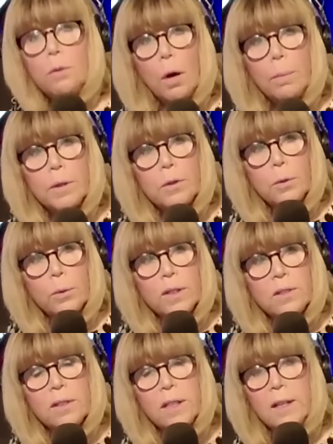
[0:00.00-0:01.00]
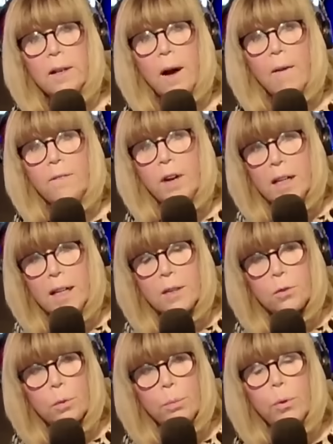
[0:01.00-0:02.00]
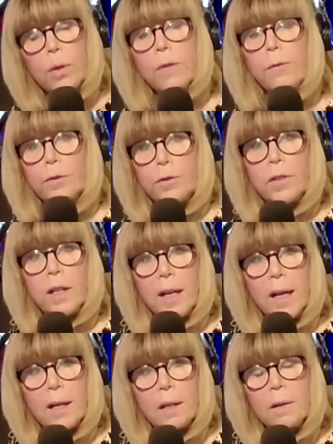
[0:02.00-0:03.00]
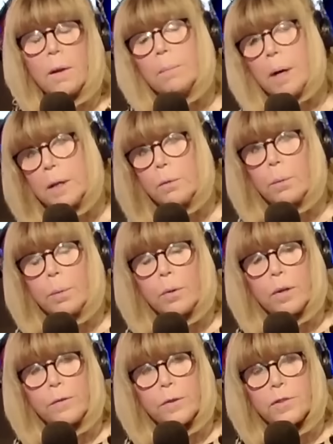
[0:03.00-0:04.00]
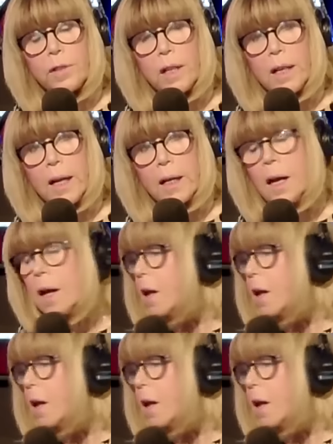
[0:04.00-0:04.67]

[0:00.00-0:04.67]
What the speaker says: Romans, who is the finance reporter for CNN, the money reporter for CNN.